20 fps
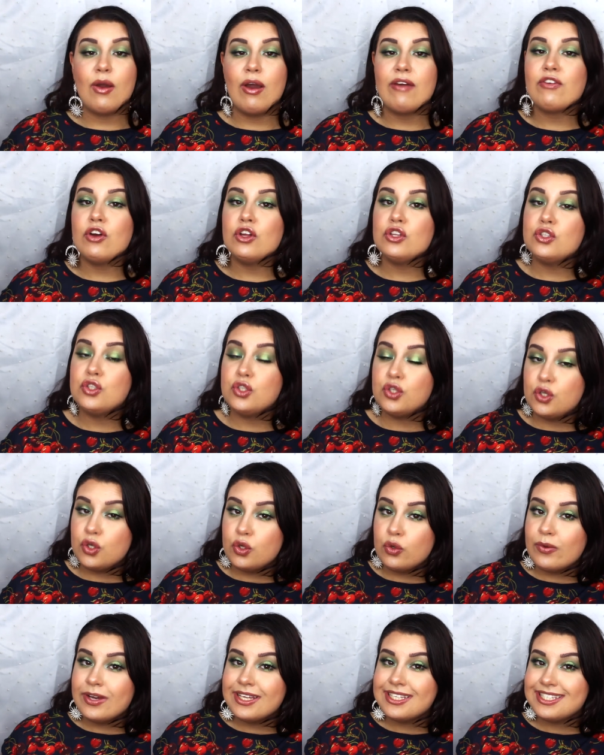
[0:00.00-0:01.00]
Now I've got
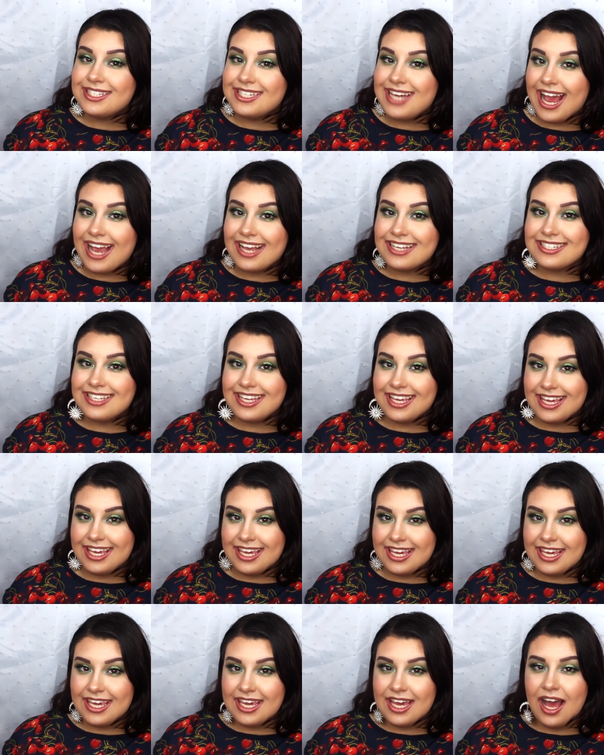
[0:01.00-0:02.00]
two
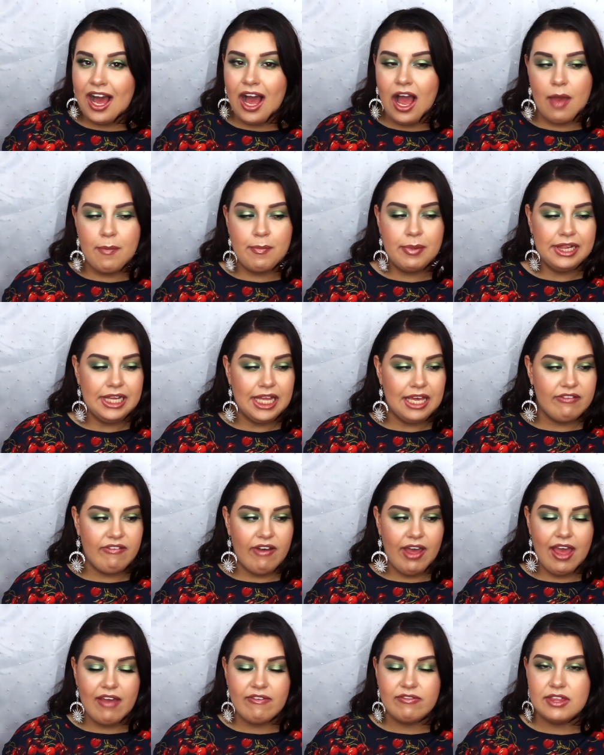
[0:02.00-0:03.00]
stacks here. I believe
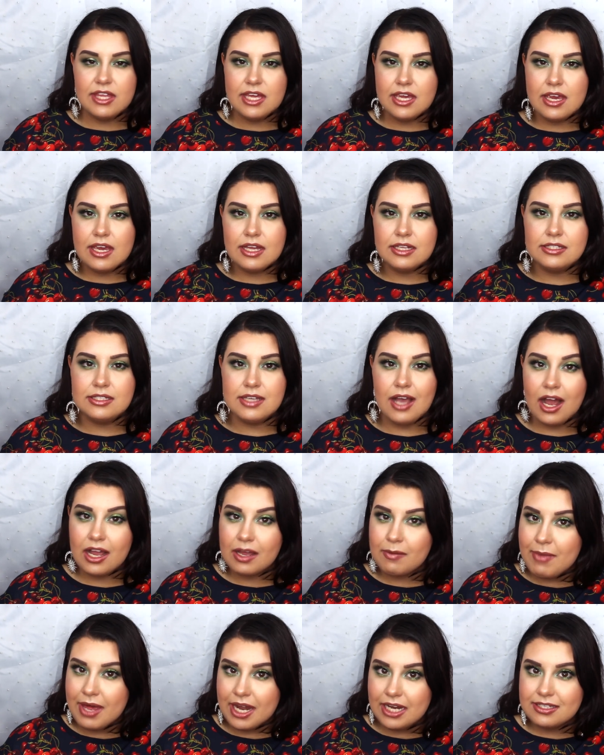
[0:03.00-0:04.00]
I have the
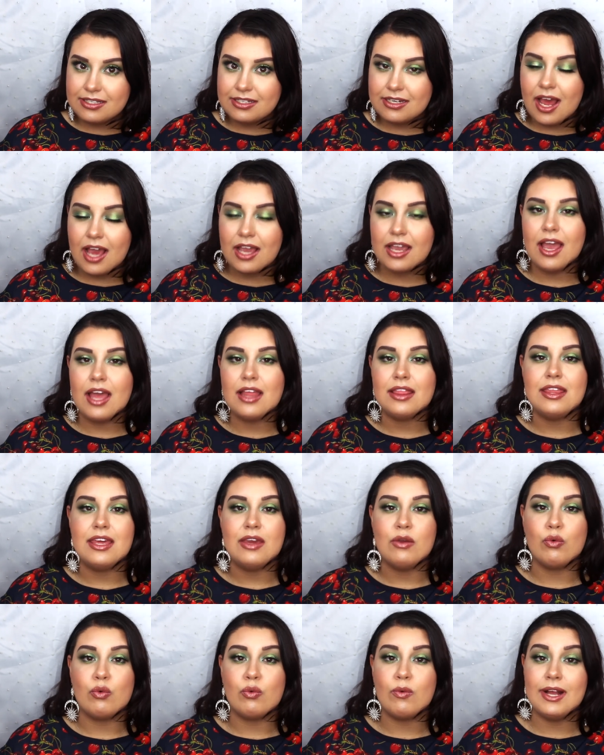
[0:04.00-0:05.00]
Dark Matter stack and
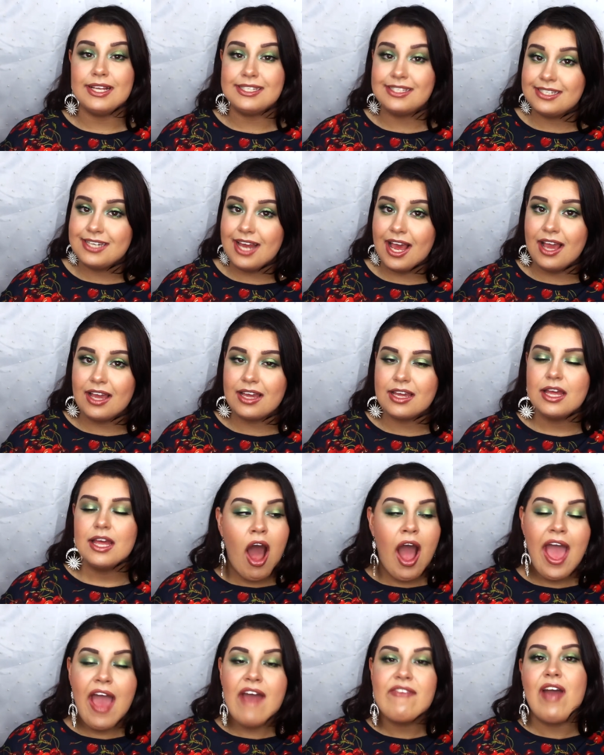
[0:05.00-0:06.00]
the Rust stack.
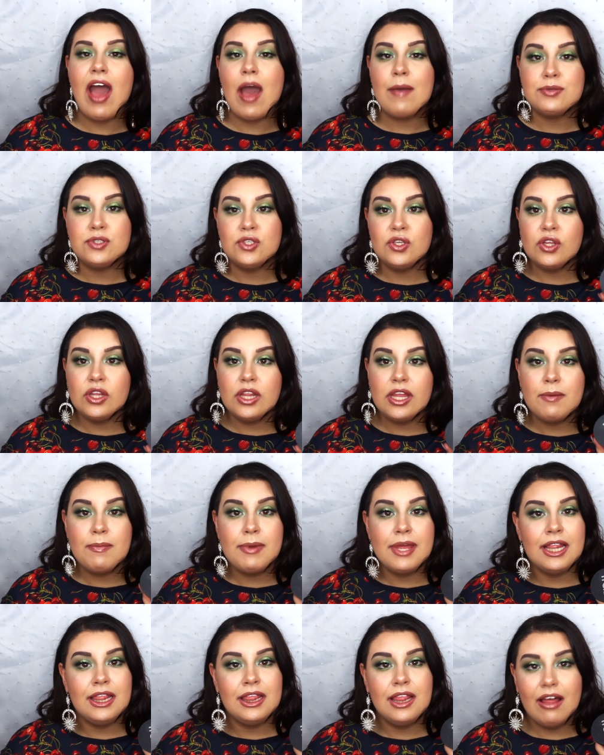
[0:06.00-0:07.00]
I have absolutely
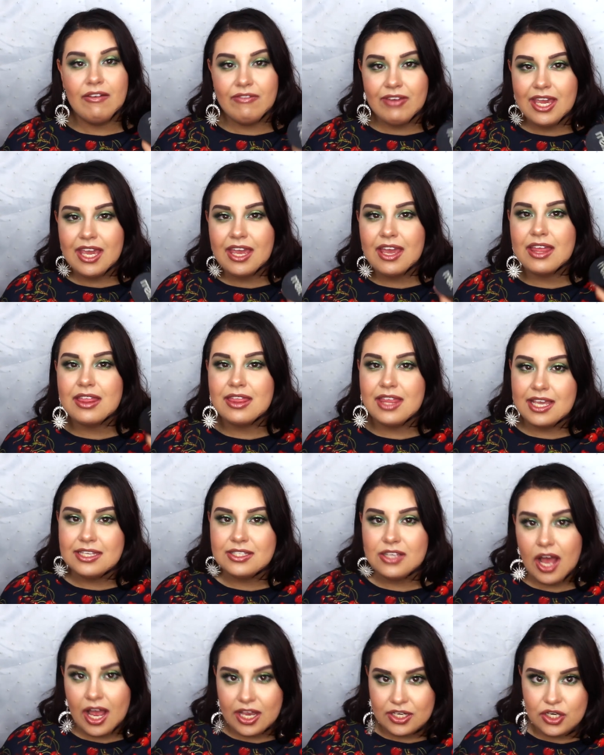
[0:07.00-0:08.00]
been loving
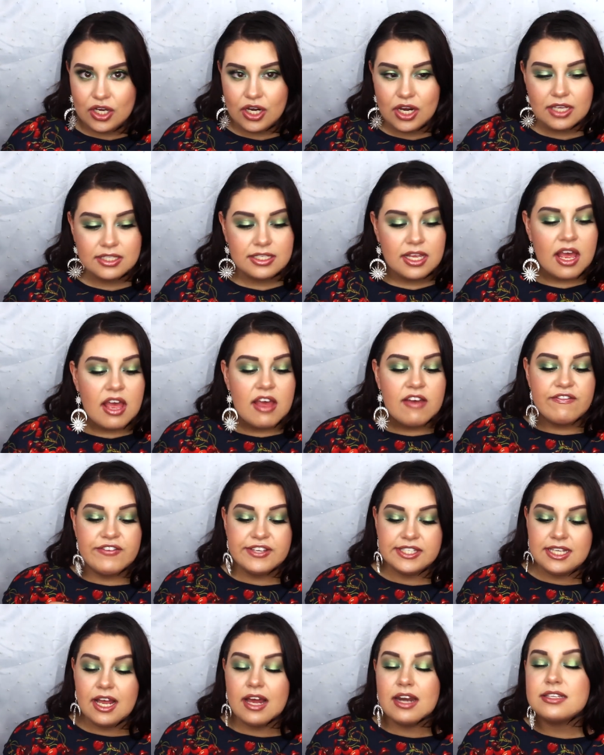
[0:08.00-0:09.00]
these eyeshadows.
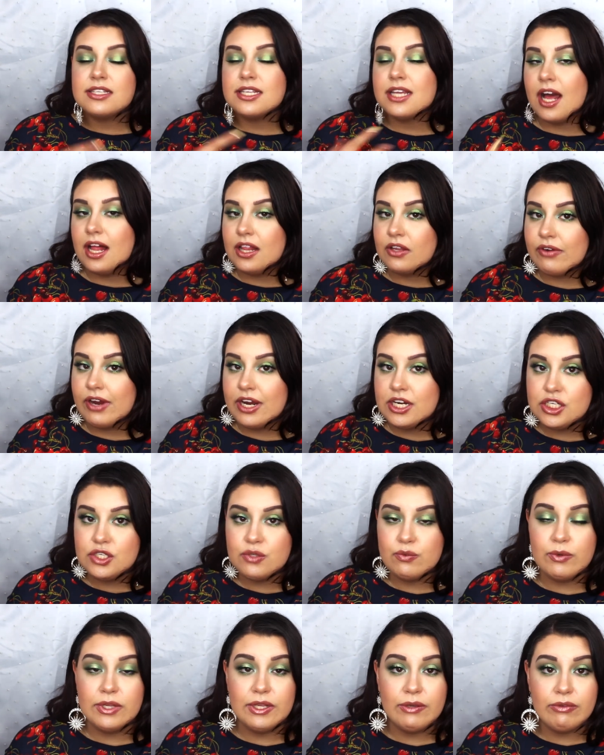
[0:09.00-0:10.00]
For starters, the color range
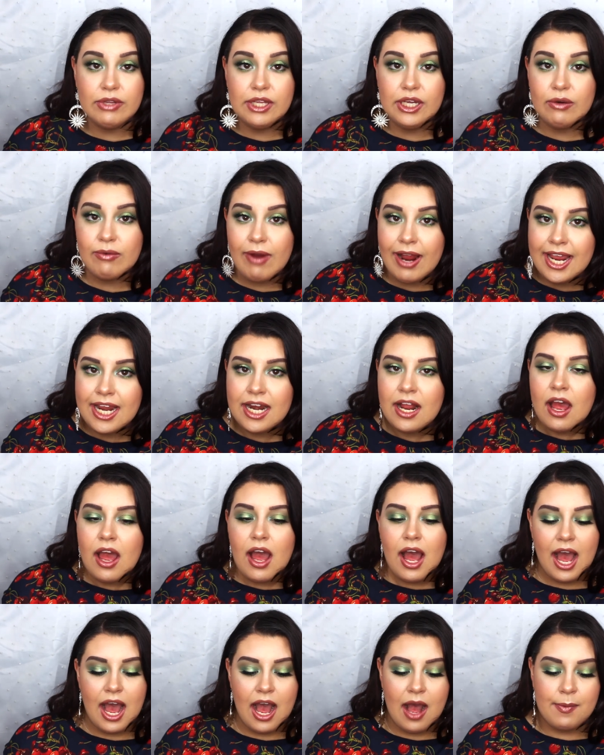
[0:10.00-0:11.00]
is really, really great.
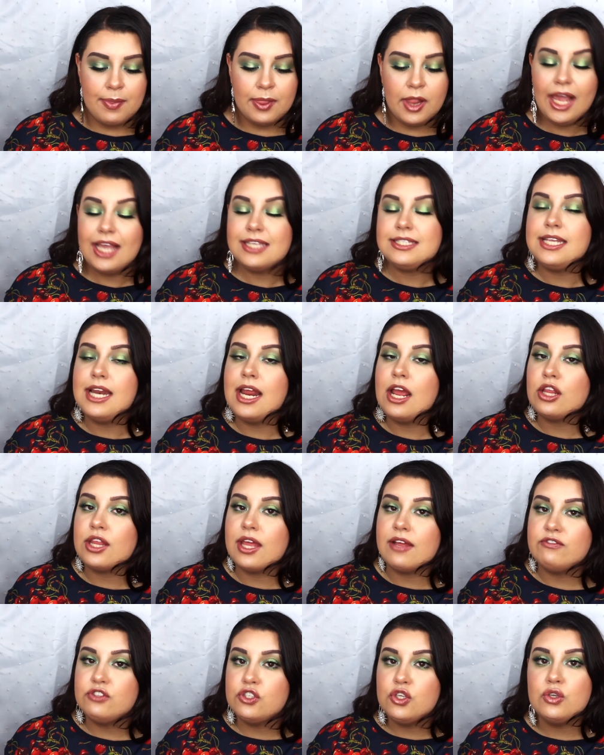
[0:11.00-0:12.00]
Like I said, I
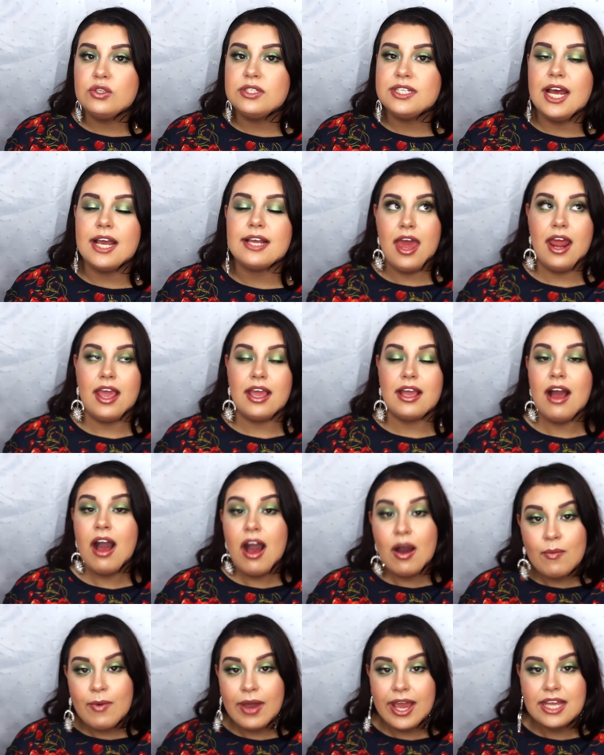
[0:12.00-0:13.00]
only have two stacks and I
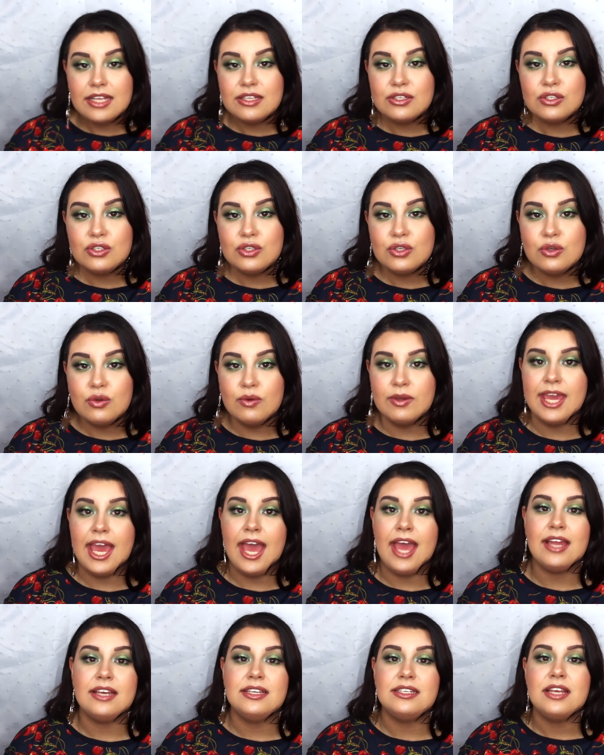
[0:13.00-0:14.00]
can't wait to
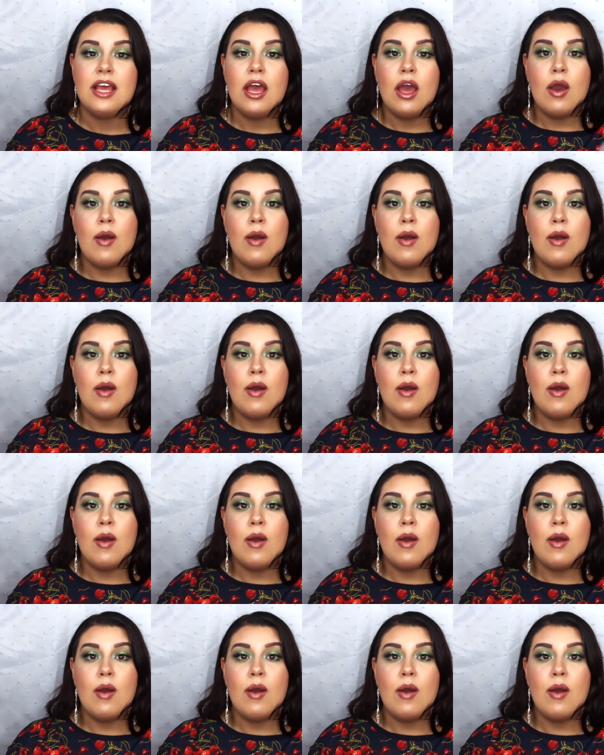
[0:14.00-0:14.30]
get